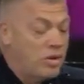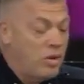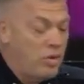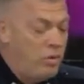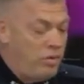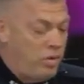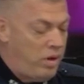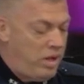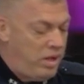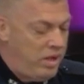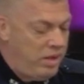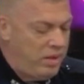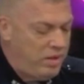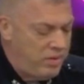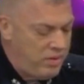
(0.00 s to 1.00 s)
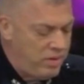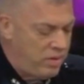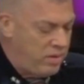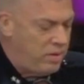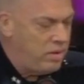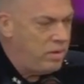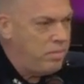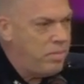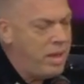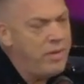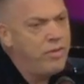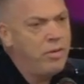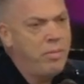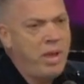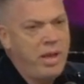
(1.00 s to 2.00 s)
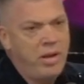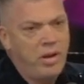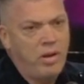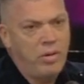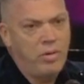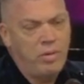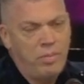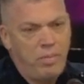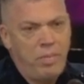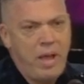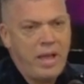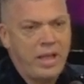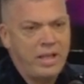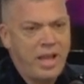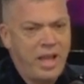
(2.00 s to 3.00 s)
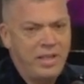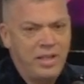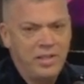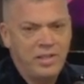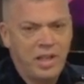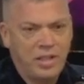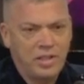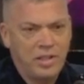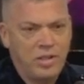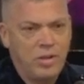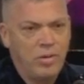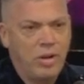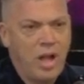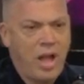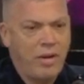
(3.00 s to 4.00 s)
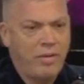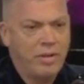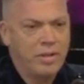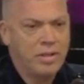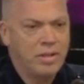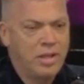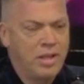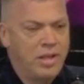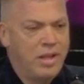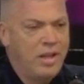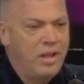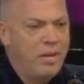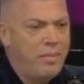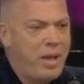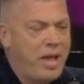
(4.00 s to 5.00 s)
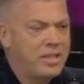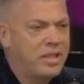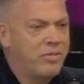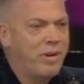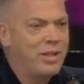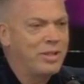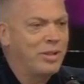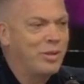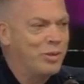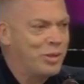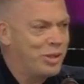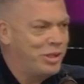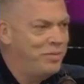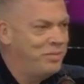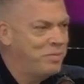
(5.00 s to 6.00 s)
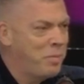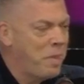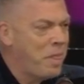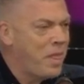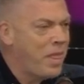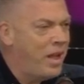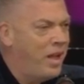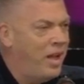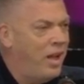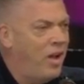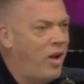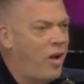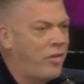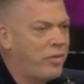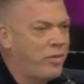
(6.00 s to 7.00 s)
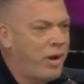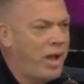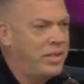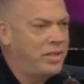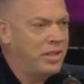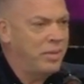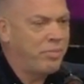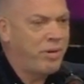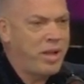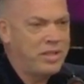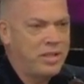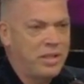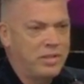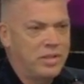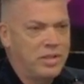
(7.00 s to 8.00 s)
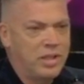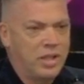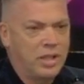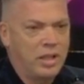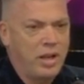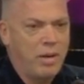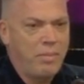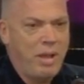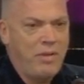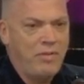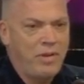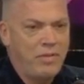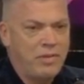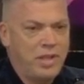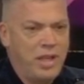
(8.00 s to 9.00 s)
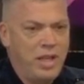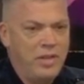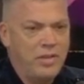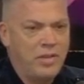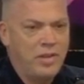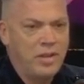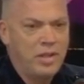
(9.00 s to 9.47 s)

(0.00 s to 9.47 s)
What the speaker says: So many of you may know back in 1962, Congress passed a resolution authorizing the president to declare May 15th